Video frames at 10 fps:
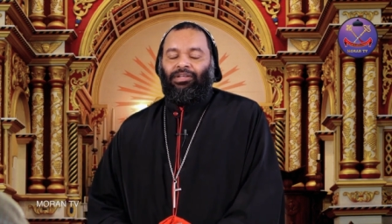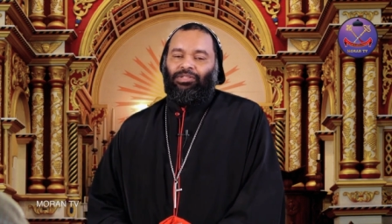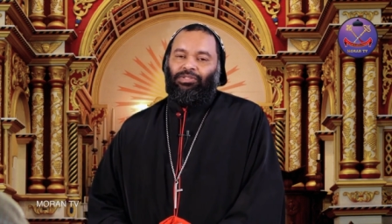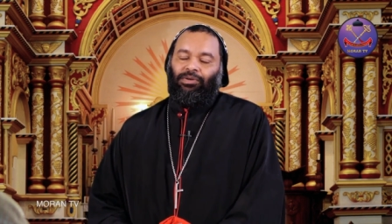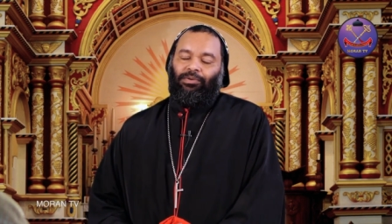
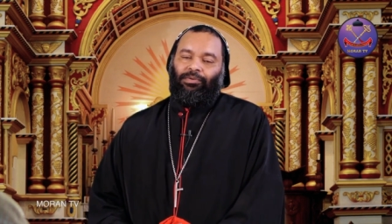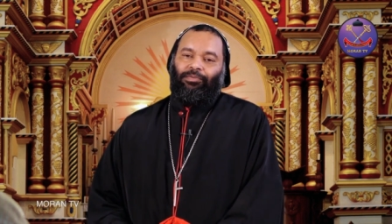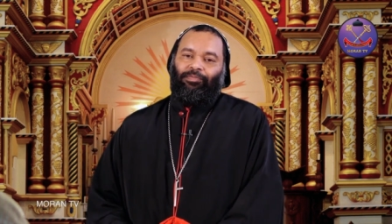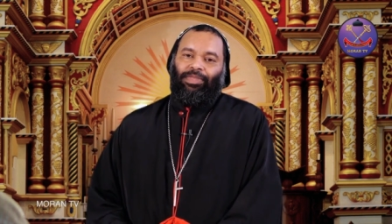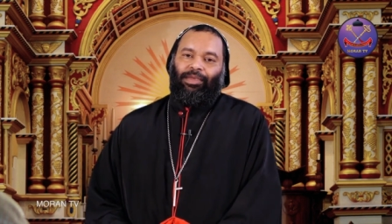
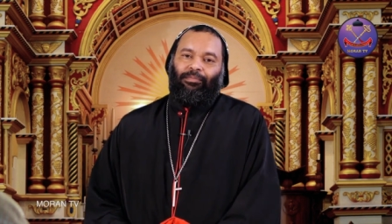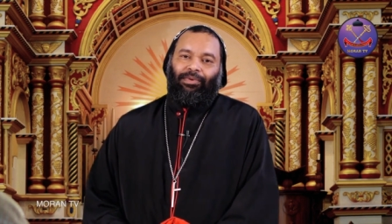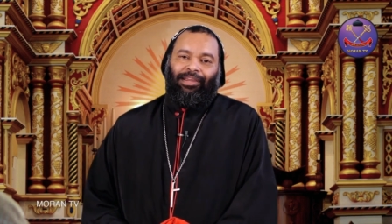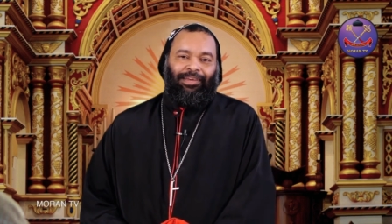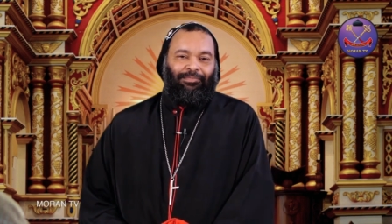So,
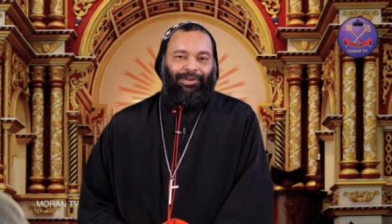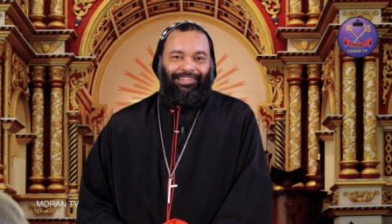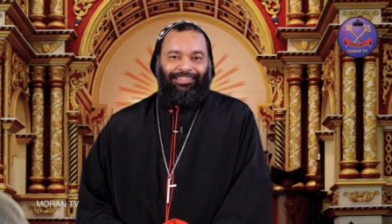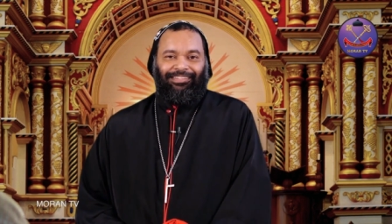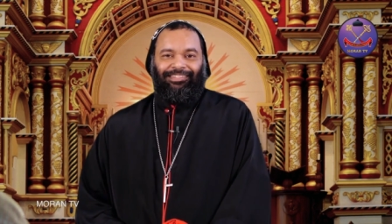my dear
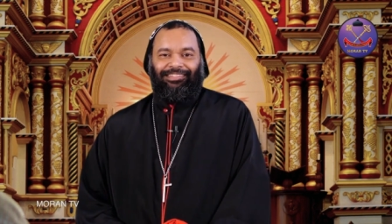brothers and